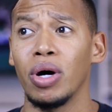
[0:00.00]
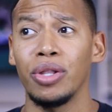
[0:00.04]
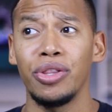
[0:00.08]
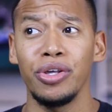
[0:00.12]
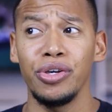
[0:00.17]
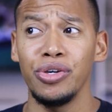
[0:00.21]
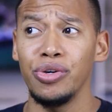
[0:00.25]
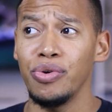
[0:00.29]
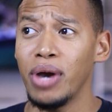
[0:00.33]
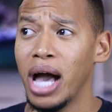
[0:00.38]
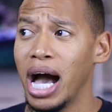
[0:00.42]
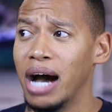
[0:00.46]

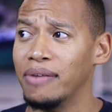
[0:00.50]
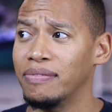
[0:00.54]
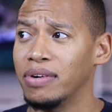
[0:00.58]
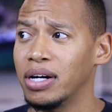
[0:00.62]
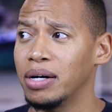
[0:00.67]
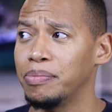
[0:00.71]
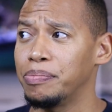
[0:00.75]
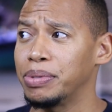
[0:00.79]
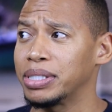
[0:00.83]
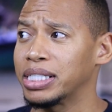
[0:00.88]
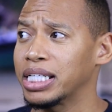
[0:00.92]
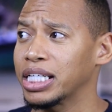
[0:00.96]
whether you have
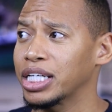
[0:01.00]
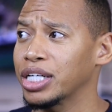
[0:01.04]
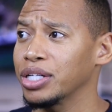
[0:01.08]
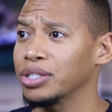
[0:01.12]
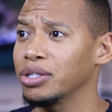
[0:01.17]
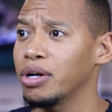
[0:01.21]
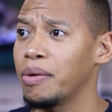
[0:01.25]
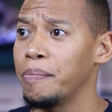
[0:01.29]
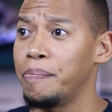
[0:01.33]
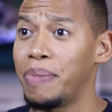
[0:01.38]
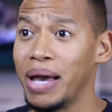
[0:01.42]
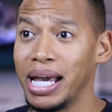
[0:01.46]
a
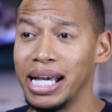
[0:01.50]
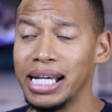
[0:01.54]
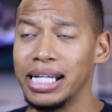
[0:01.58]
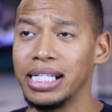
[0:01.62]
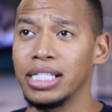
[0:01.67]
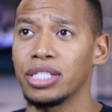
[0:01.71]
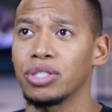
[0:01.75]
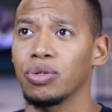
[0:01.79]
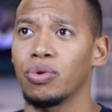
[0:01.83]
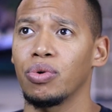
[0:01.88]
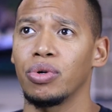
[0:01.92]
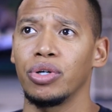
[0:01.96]
particular
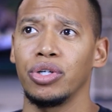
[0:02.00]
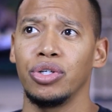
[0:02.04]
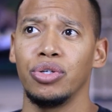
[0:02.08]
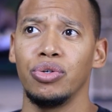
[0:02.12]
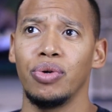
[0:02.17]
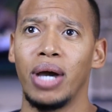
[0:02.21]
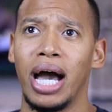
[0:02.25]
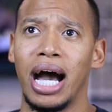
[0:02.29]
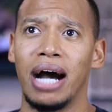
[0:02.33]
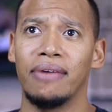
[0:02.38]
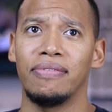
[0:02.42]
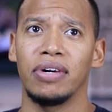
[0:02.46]
base or
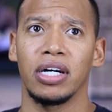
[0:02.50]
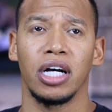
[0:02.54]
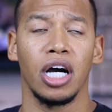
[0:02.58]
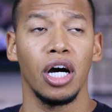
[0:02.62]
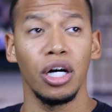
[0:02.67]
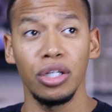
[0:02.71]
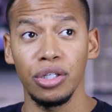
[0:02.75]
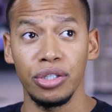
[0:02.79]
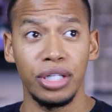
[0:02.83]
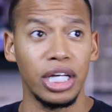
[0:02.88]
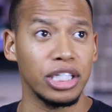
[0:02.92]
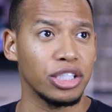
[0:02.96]
you have a
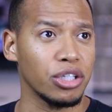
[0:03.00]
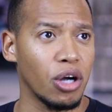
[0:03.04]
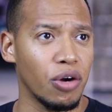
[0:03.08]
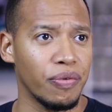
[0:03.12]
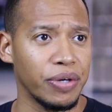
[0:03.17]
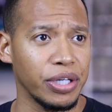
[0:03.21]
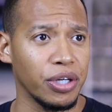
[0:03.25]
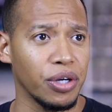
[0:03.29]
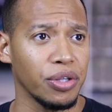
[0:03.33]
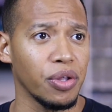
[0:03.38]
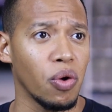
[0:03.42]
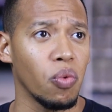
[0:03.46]
color that's
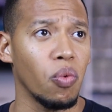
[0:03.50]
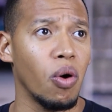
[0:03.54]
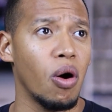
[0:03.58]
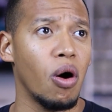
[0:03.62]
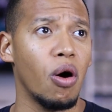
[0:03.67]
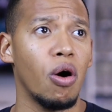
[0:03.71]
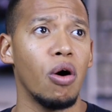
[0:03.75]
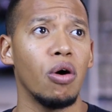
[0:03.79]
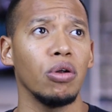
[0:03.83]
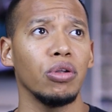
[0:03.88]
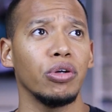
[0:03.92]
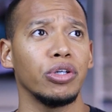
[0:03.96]
already on the
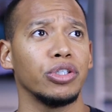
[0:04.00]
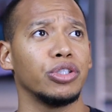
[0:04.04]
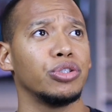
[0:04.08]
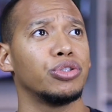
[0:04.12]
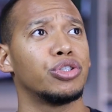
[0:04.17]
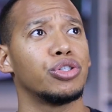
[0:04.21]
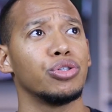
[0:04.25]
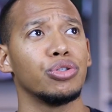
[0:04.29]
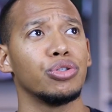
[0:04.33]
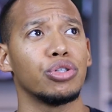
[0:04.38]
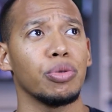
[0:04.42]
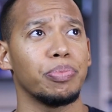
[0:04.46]
wall or
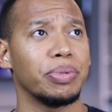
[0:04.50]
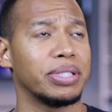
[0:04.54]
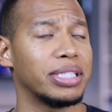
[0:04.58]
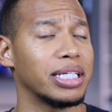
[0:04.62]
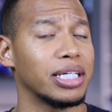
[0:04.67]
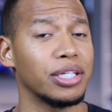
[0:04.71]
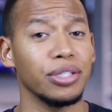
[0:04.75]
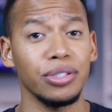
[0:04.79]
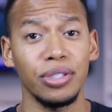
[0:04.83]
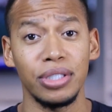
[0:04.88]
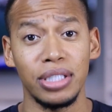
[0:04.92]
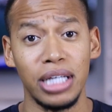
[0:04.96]
you choose a
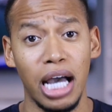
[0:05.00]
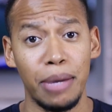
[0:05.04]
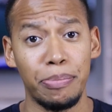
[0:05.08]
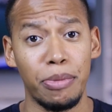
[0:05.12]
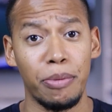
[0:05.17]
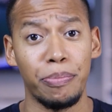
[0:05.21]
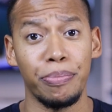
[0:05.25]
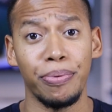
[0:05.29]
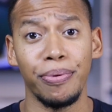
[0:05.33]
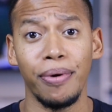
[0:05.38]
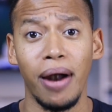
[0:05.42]
particular type of